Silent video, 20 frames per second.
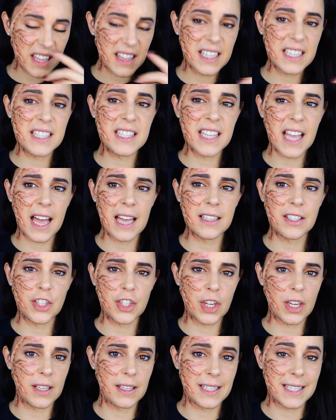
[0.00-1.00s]

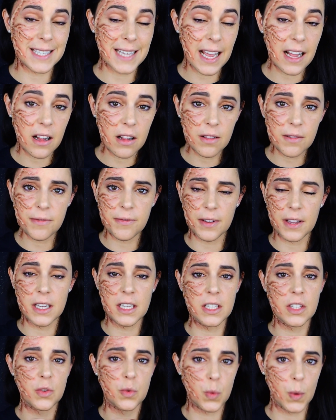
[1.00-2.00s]
detach itself.
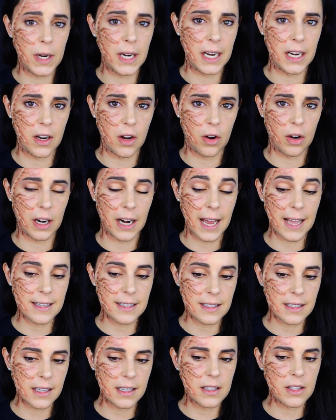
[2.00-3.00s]
Is really long
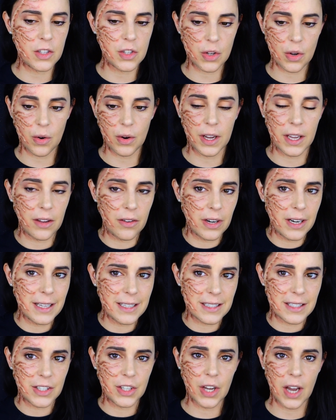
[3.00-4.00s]
lasting. So here
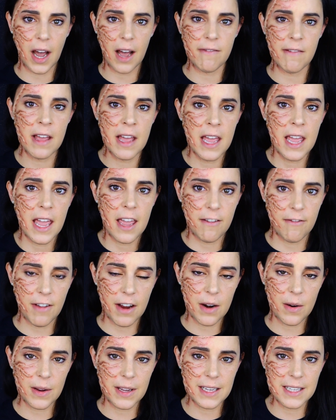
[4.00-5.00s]
is, you have a
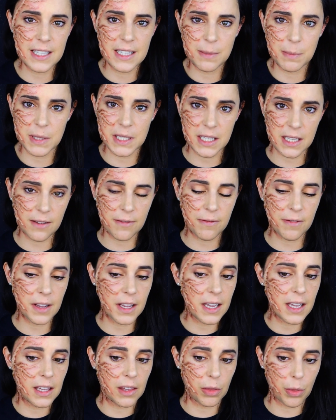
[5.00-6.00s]
very
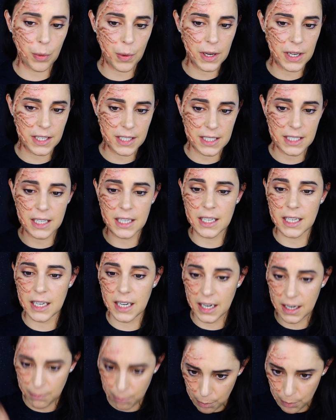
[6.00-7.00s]
specific 3D
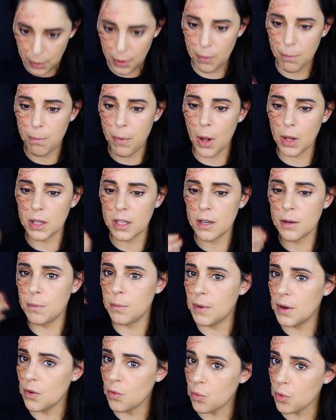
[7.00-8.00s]

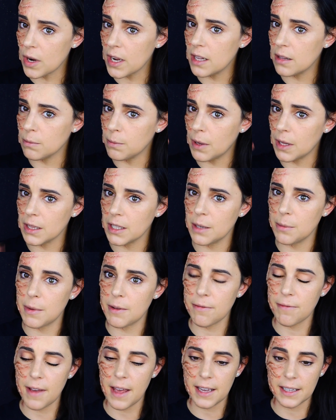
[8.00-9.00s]
volume, real volume
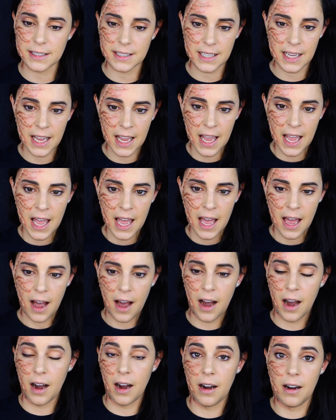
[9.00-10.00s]
effect
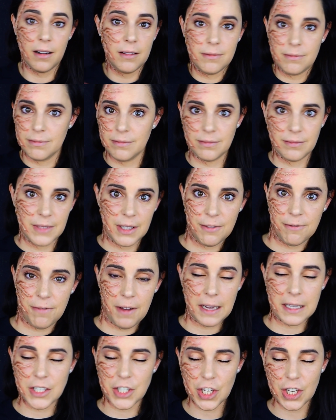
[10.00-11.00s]

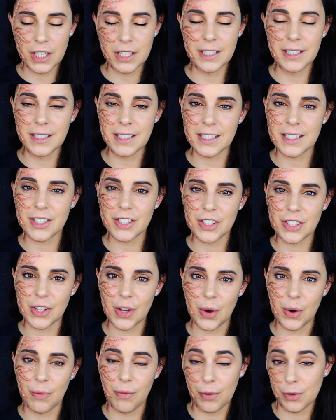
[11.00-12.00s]
infection.
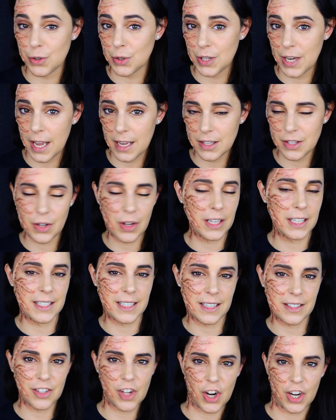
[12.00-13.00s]
So for today, so let's
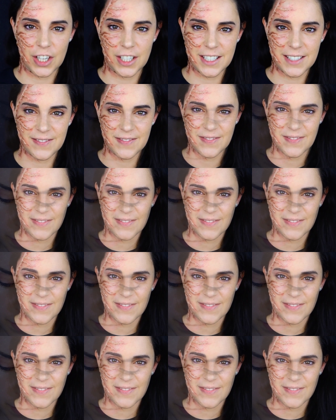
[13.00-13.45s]
get started.